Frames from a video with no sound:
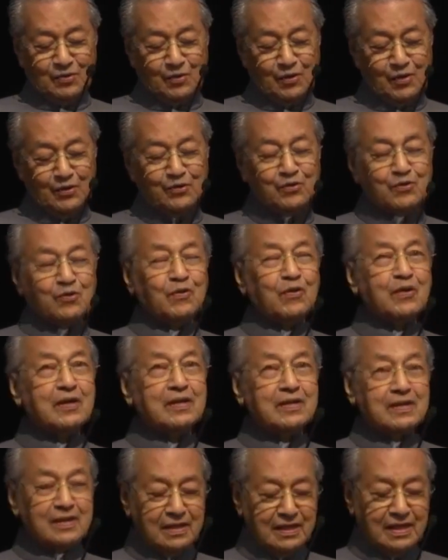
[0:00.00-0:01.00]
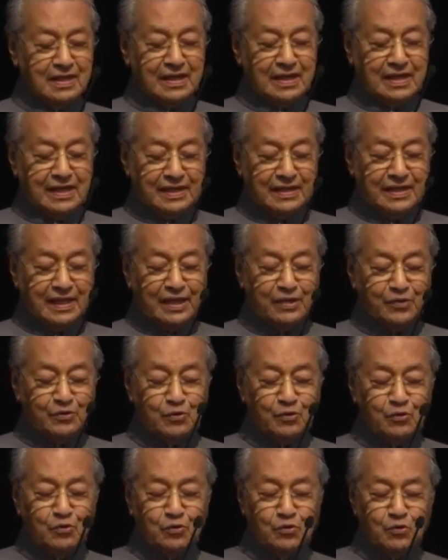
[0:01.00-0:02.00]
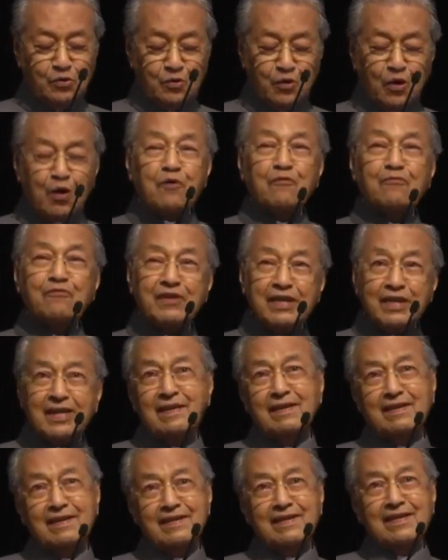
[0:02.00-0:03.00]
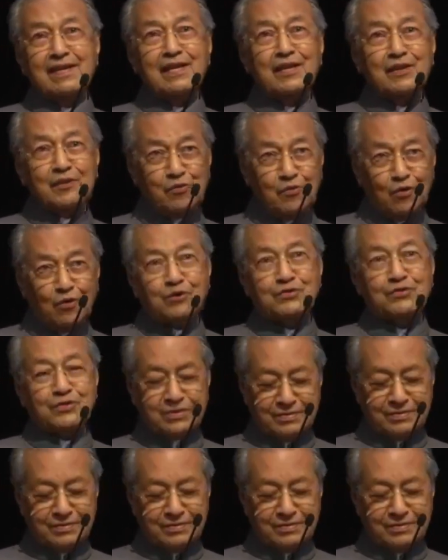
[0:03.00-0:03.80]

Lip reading: ensure that you do not fail in yours.